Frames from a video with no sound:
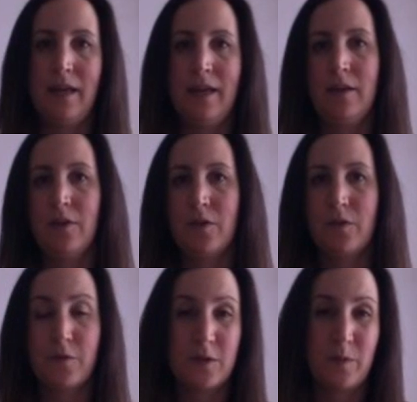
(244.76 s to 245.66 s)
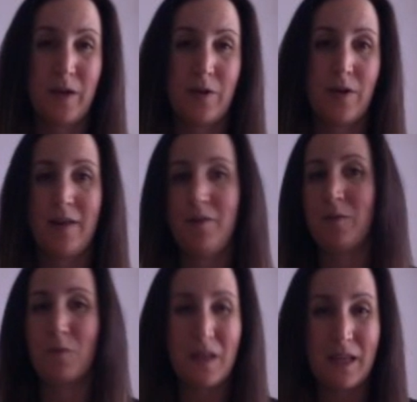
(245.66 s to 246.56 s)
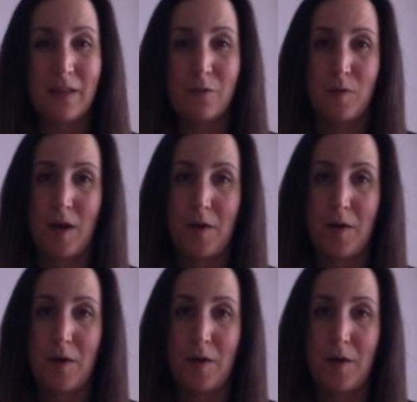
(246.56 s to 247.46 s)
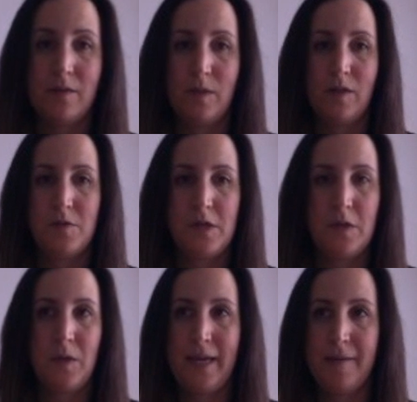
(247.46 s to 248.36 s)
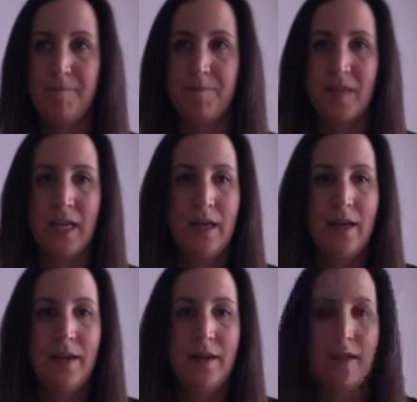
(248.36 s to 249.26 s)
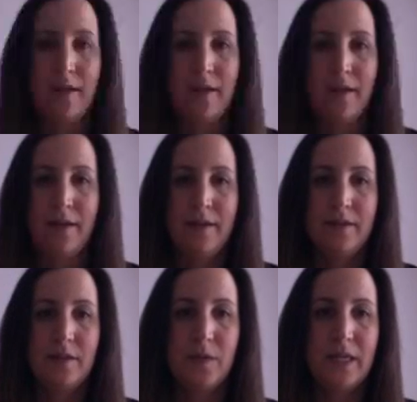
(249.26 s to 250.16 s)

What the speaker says: in your first paragraph and really throughout your grant whenever you can. So in